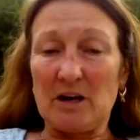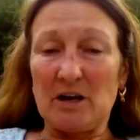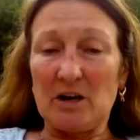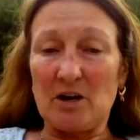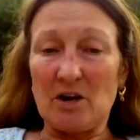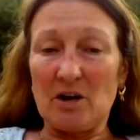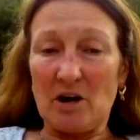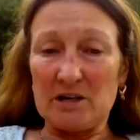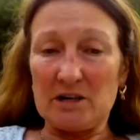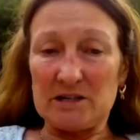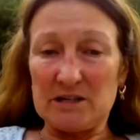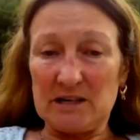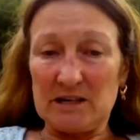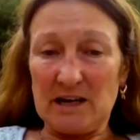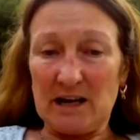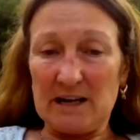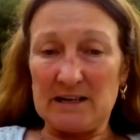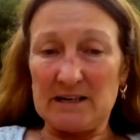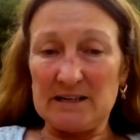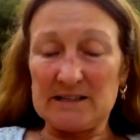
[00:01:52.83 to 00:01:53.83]

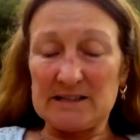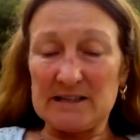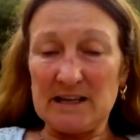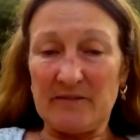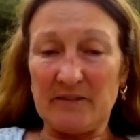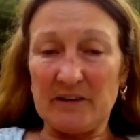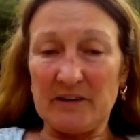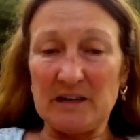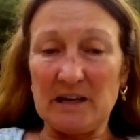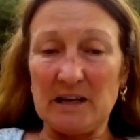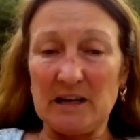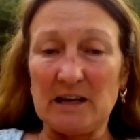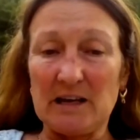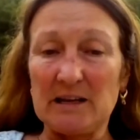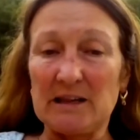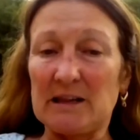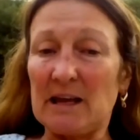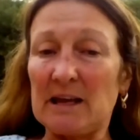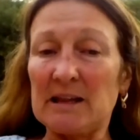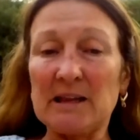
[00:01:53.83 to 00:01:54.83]
1987,
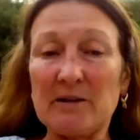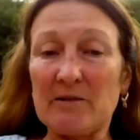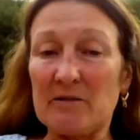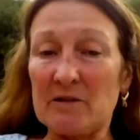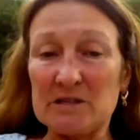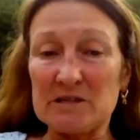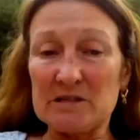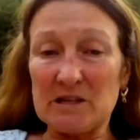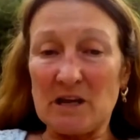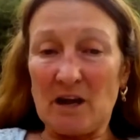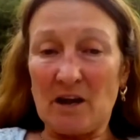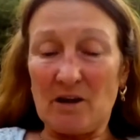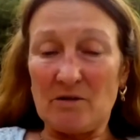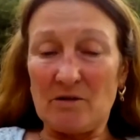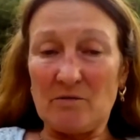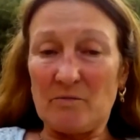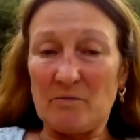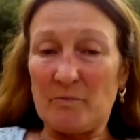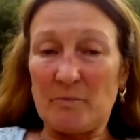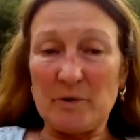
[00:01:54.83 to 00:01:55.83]
then there is
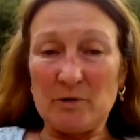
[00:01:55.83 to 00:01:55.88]
no